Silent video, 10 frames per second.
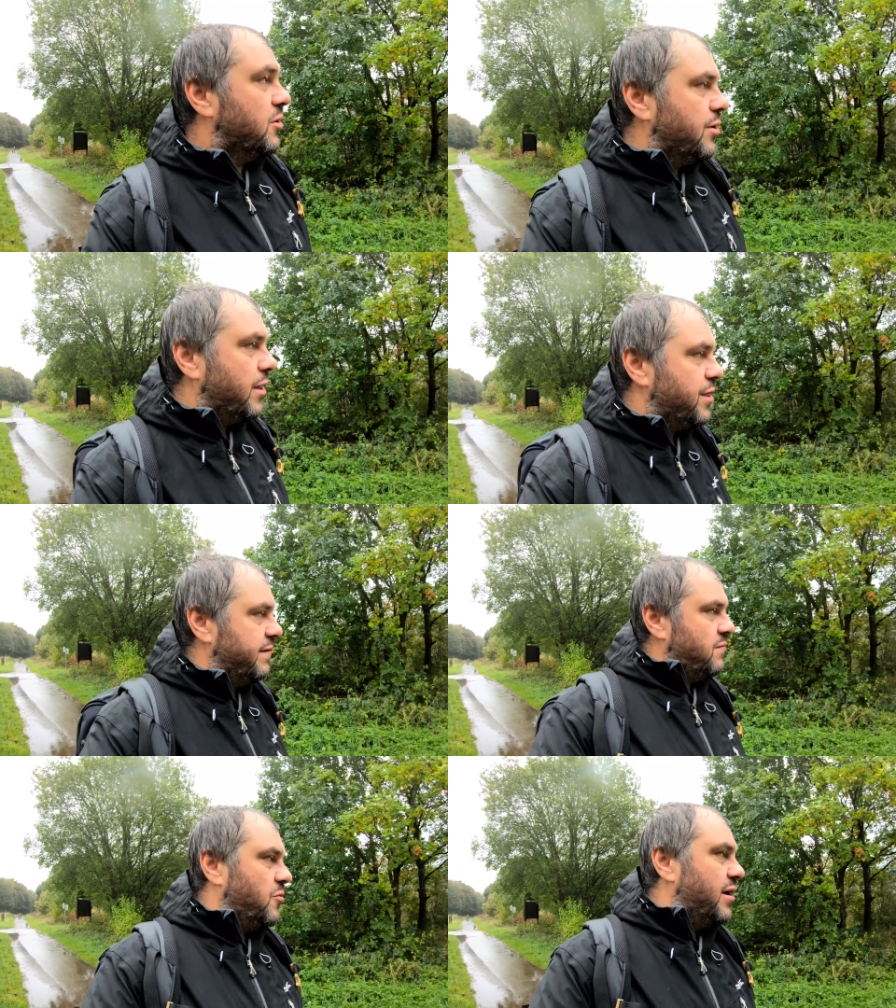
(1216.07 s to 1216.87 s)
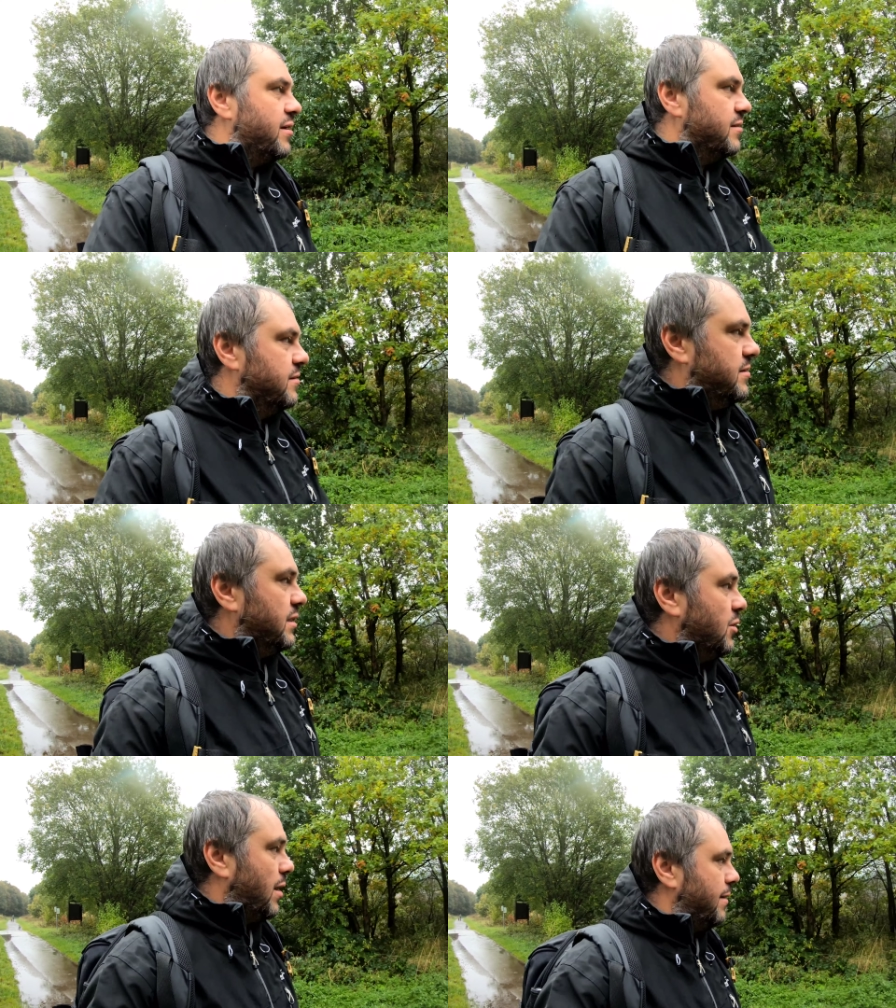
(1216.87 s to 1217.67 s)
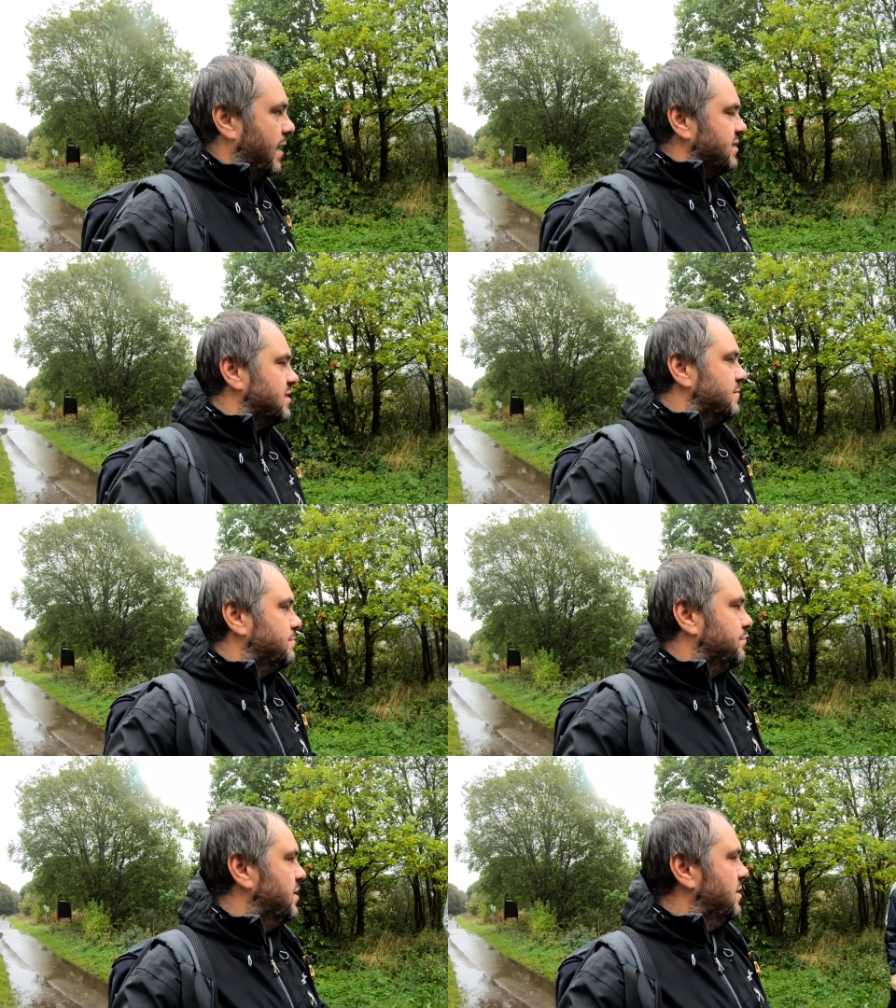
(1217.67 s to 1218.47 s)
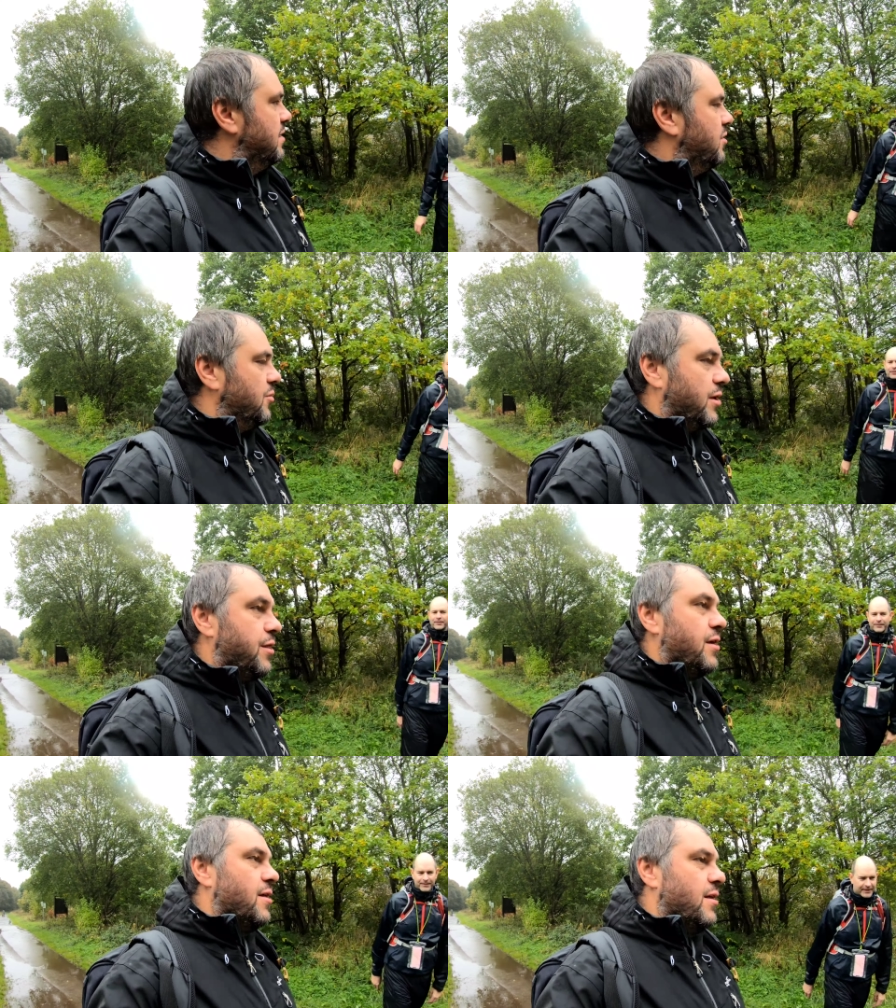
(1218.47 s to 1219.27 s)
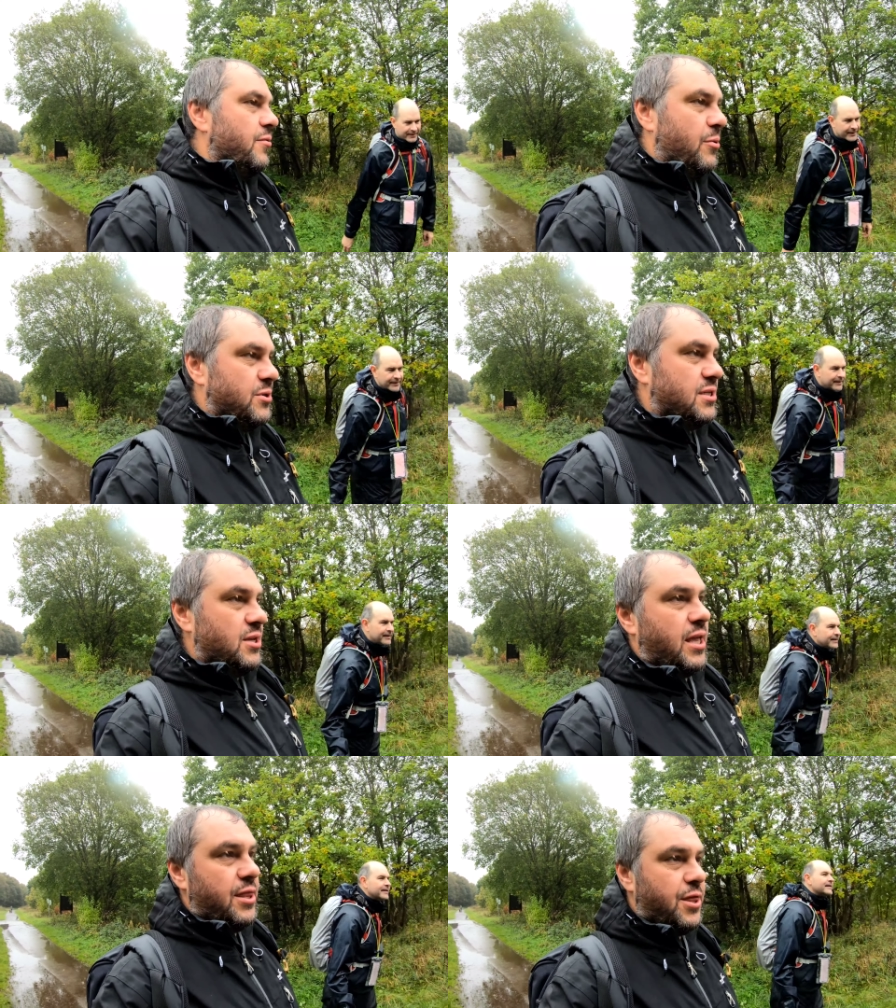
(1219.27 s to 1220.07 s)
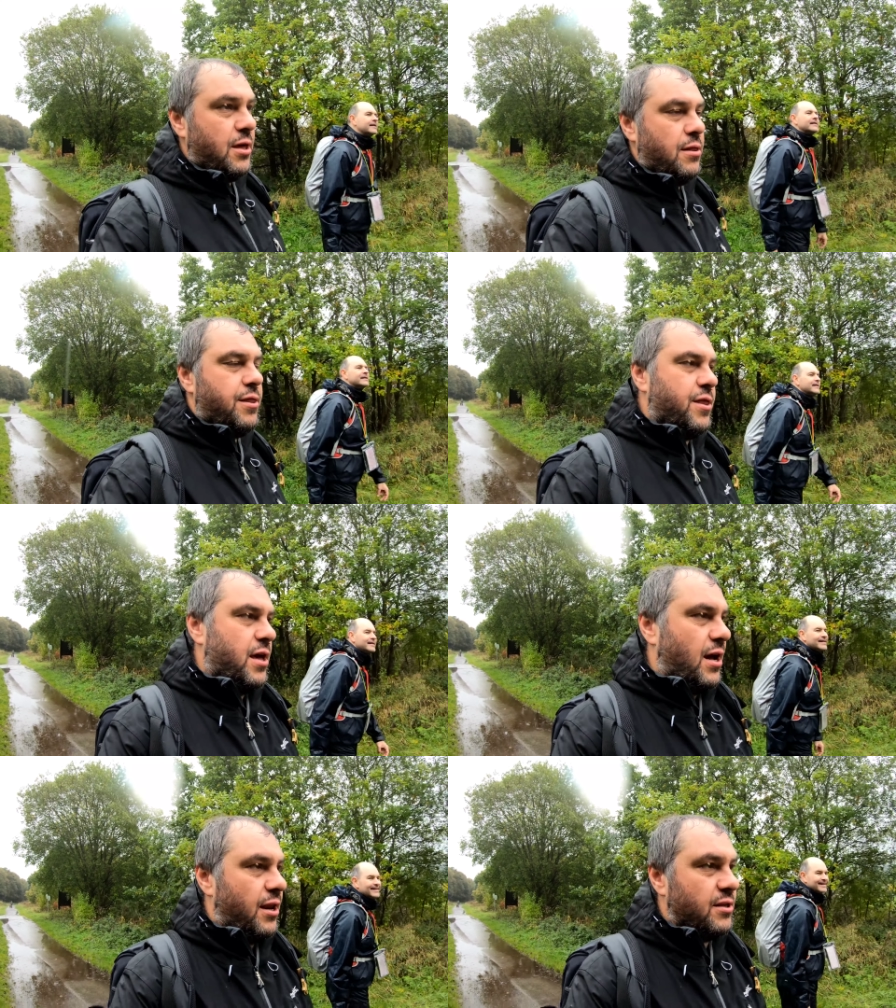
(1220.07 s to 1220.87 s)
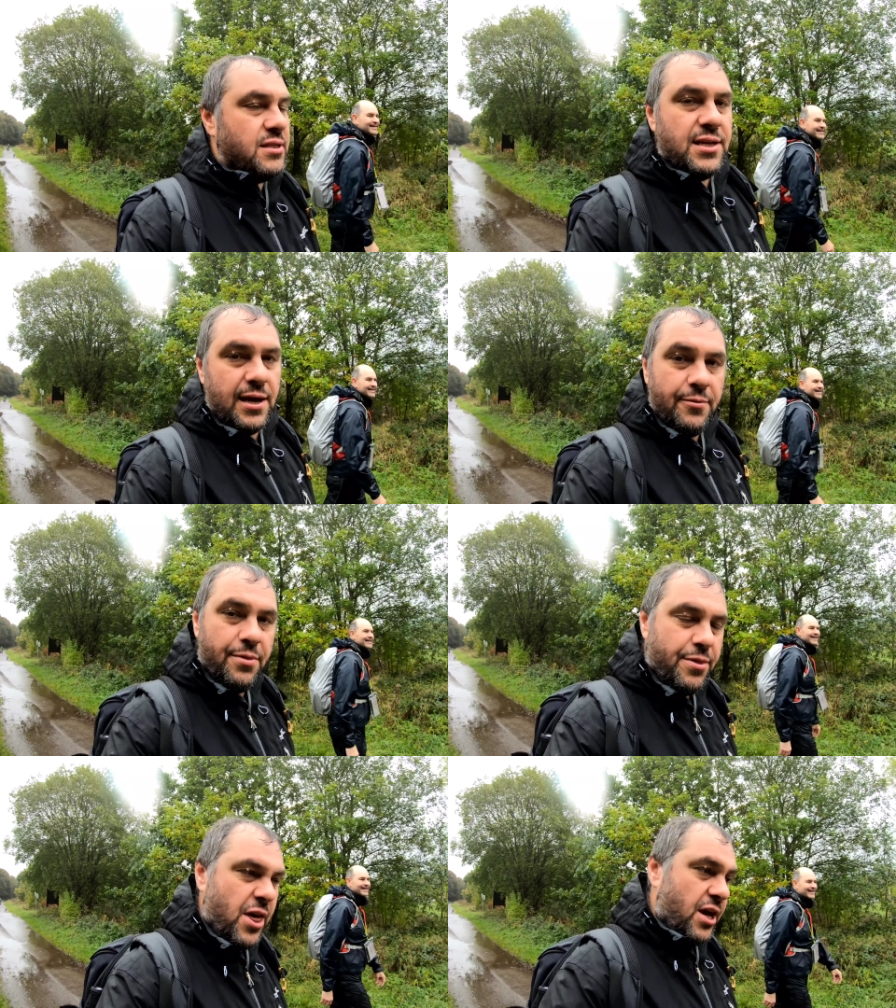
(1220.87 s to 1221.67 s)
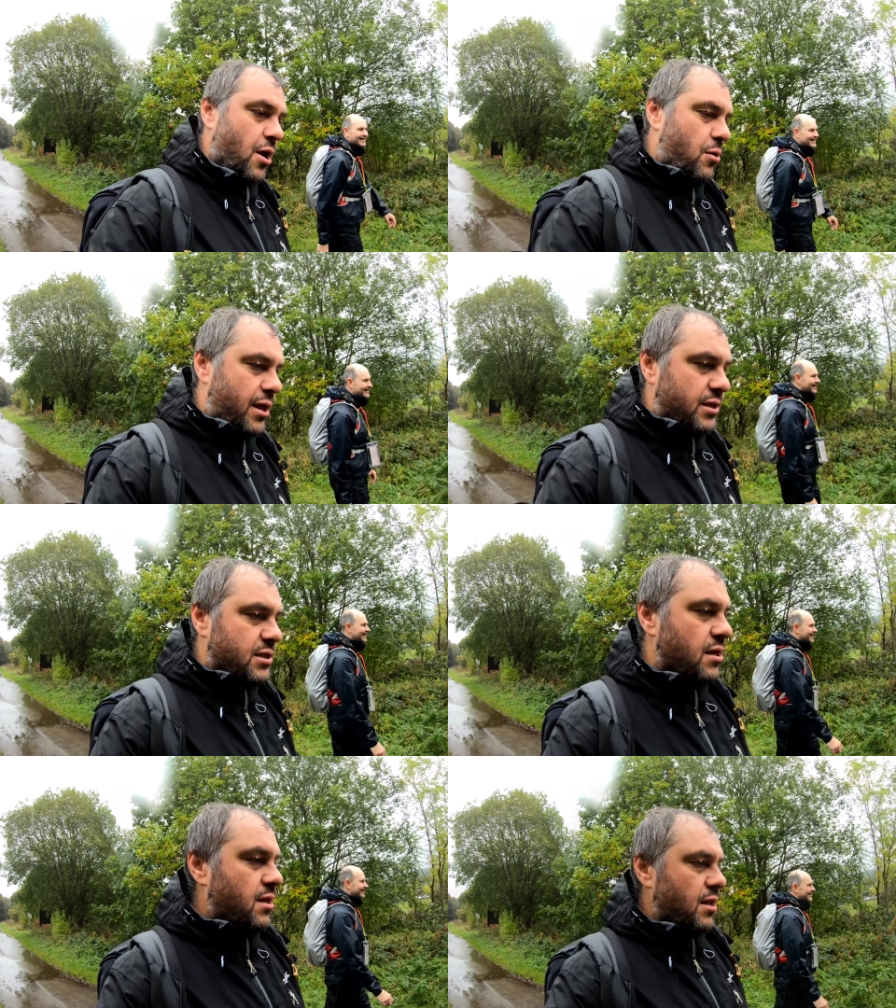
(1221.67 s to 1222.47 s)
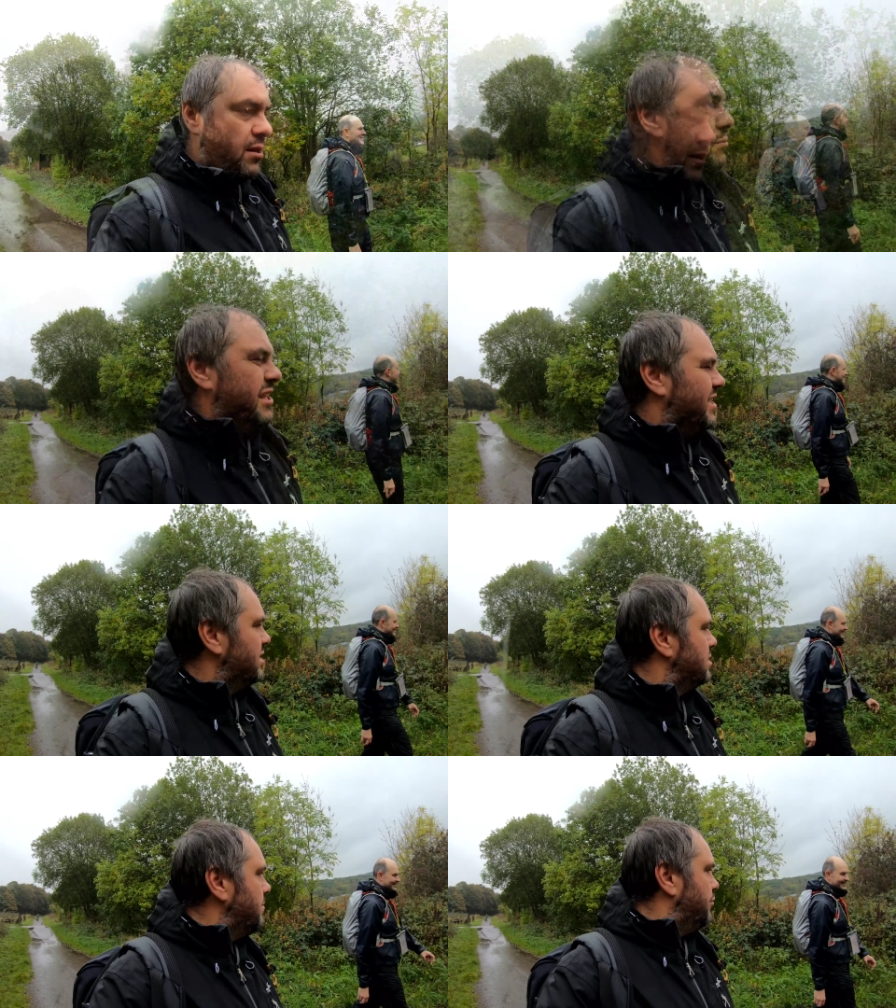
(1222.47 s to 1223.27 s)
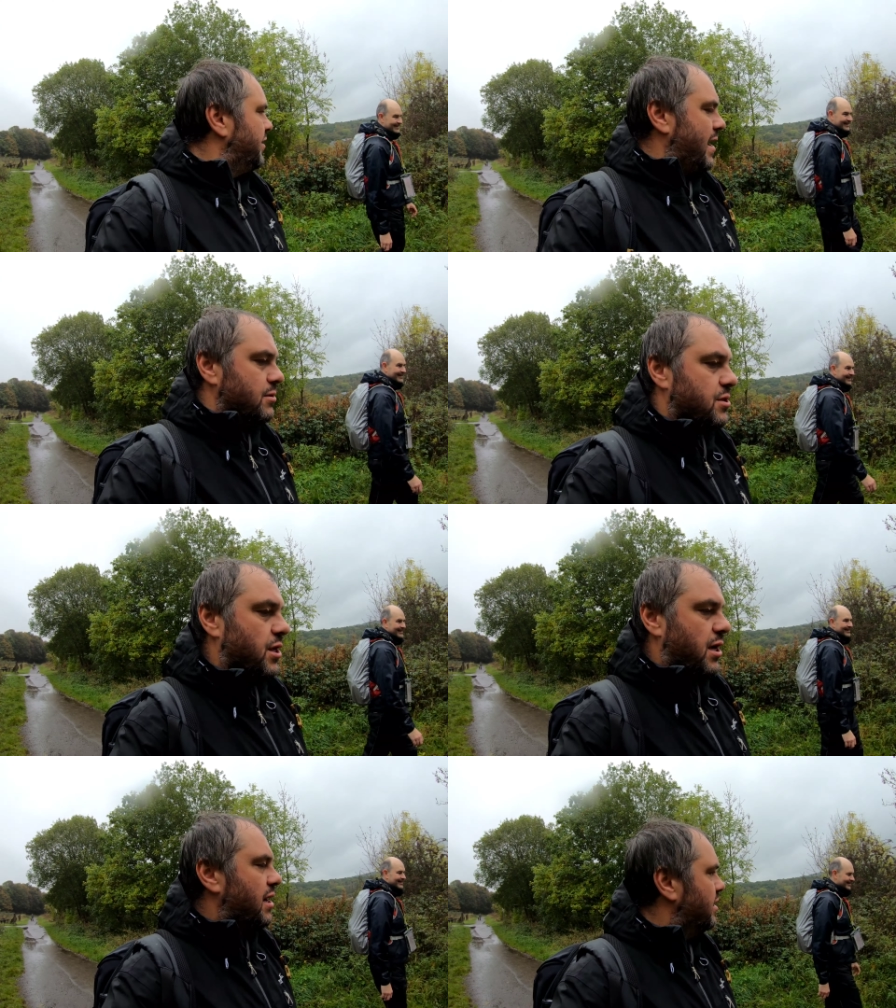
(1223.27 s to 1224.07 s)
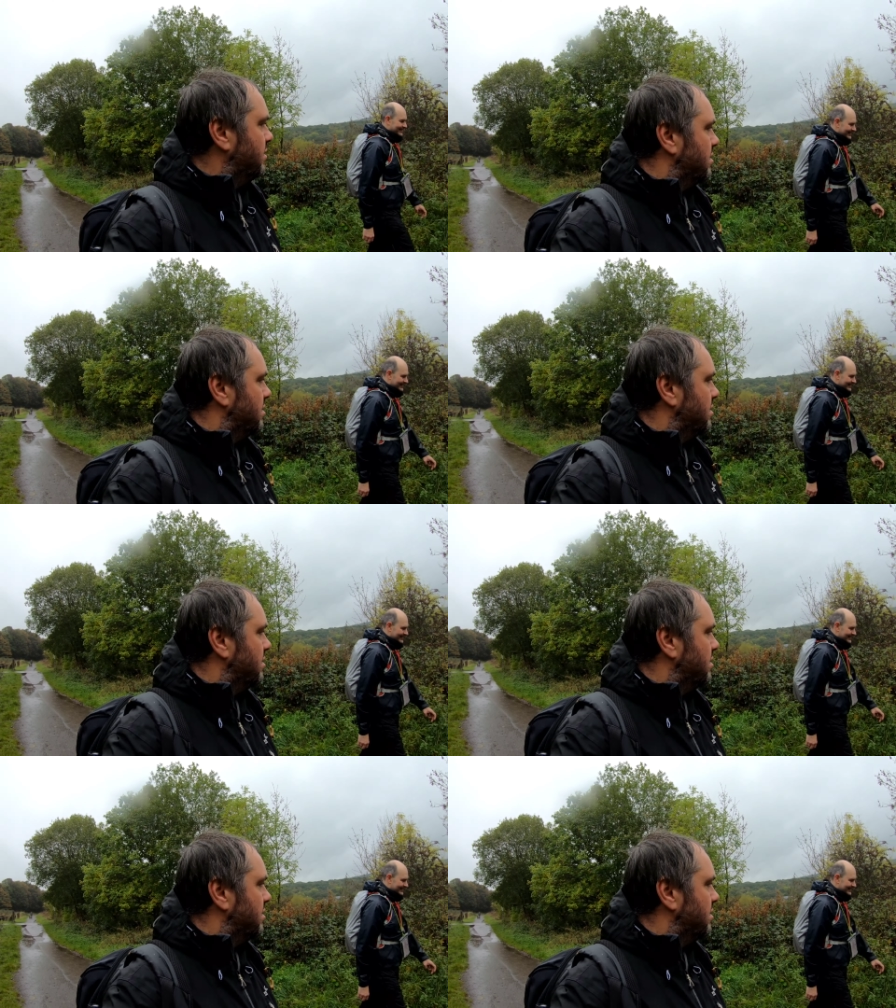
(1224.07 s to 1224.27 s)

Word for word: Cuddeth, haven't we? You know how that's... Cuddeth. Cuddeth. We were just looking for Fergoland now. Fergoland, but I think it's pronounced Fergoland.